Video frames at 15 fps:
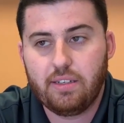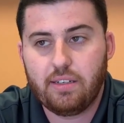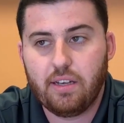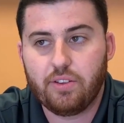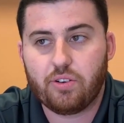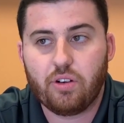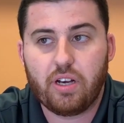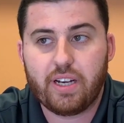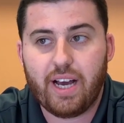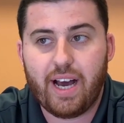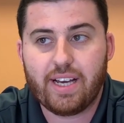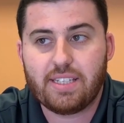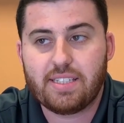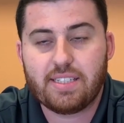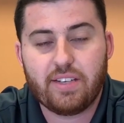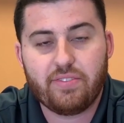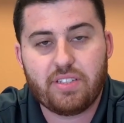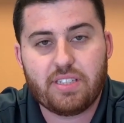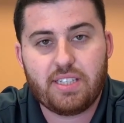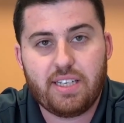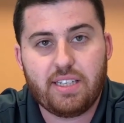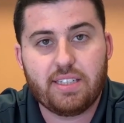Another on
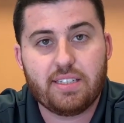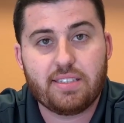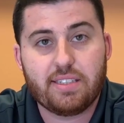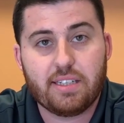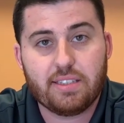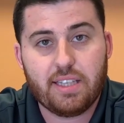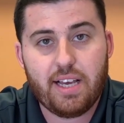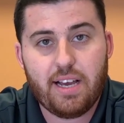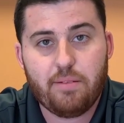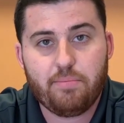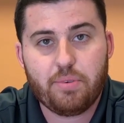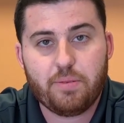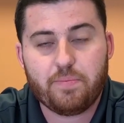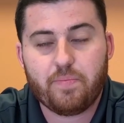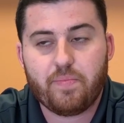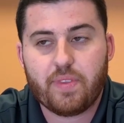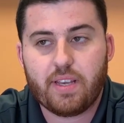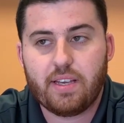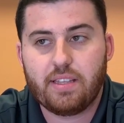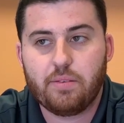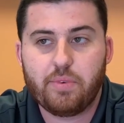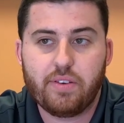I-17 in Dunlap.
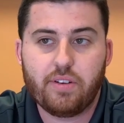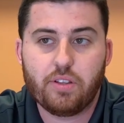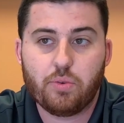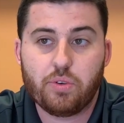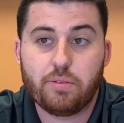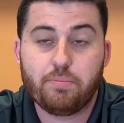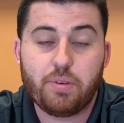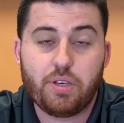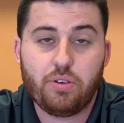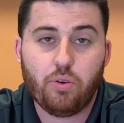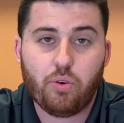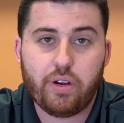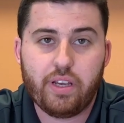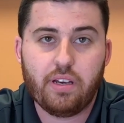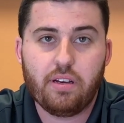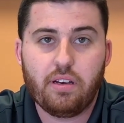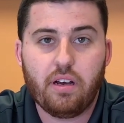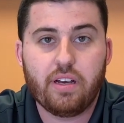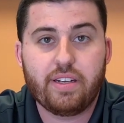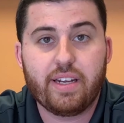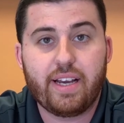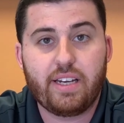And then we have another one in Peoria
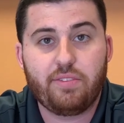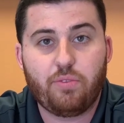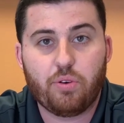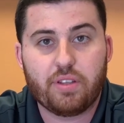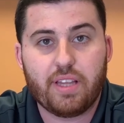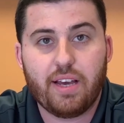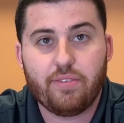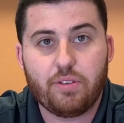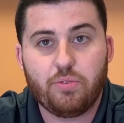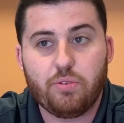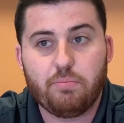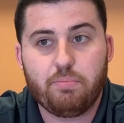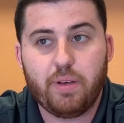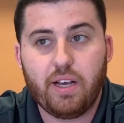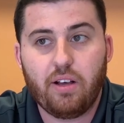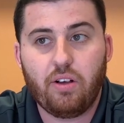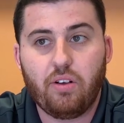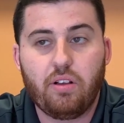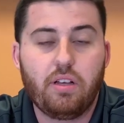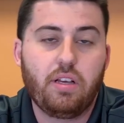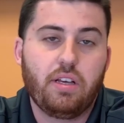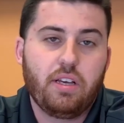on 94th Avenue in
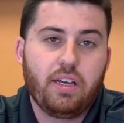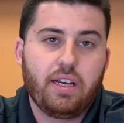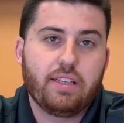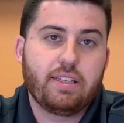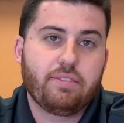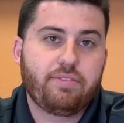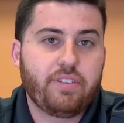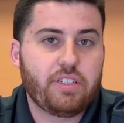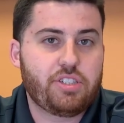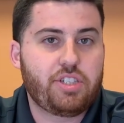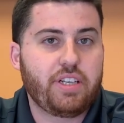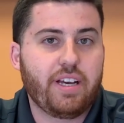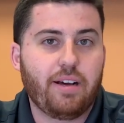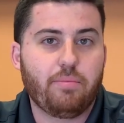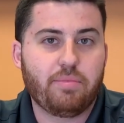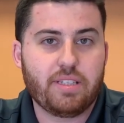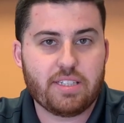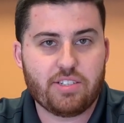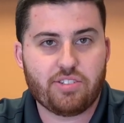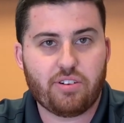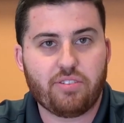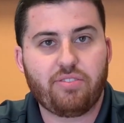Bell. And then finishing up, this
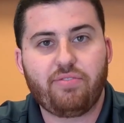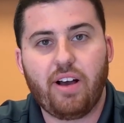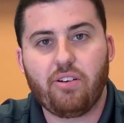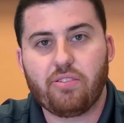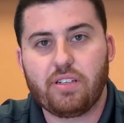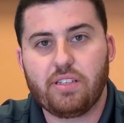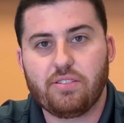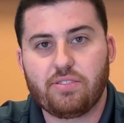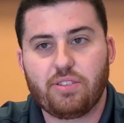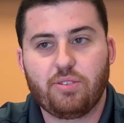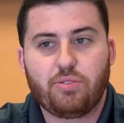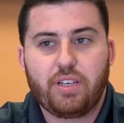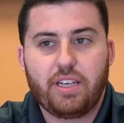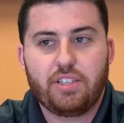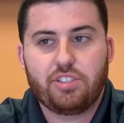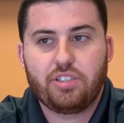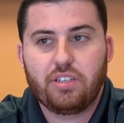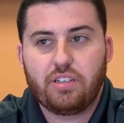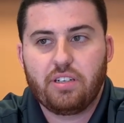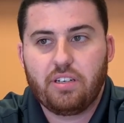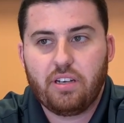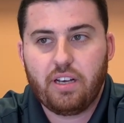is our Fountain Hills
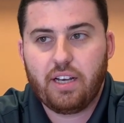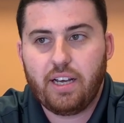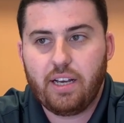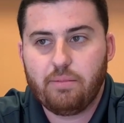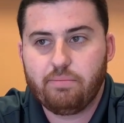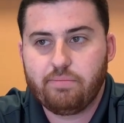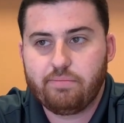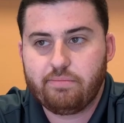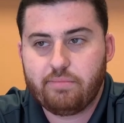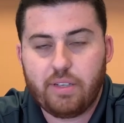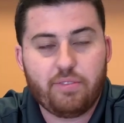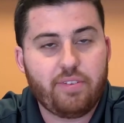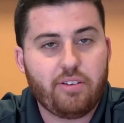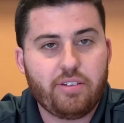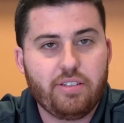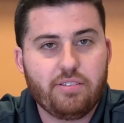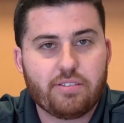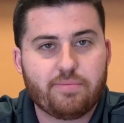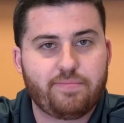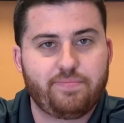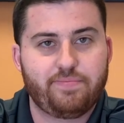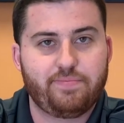location in Fountain Hills.